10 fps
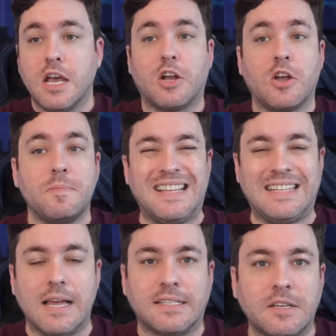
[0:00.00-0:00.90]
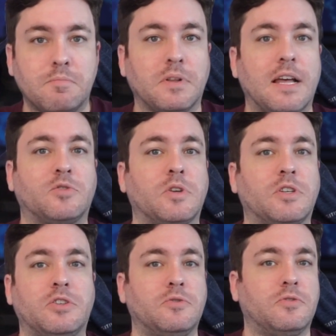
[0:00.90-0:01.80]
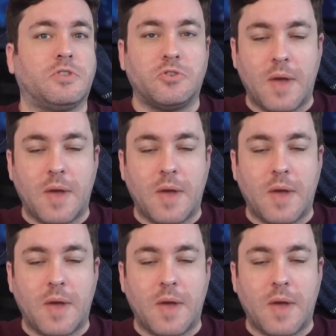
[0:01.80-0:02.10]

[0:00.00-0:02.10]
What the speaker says: It could be as simple as what's used